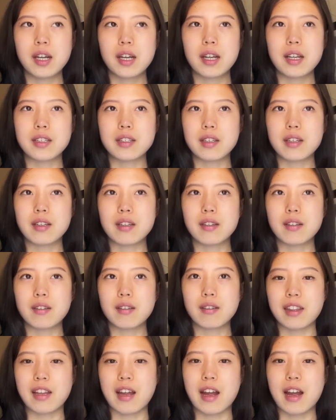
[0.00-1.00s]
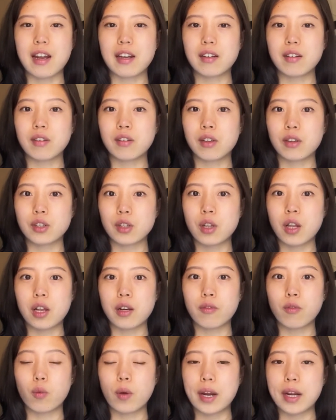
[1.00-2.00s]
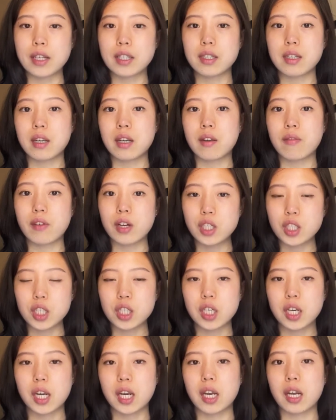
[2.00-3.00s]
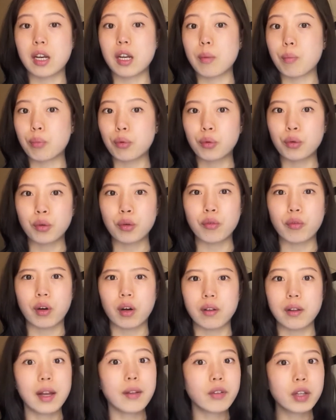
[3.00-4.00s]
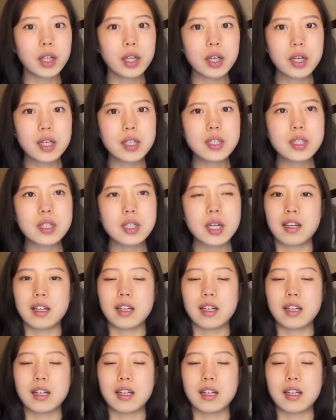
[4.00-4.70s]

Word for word: Is it that there's a lot of ways innovation can improve our livelihoods?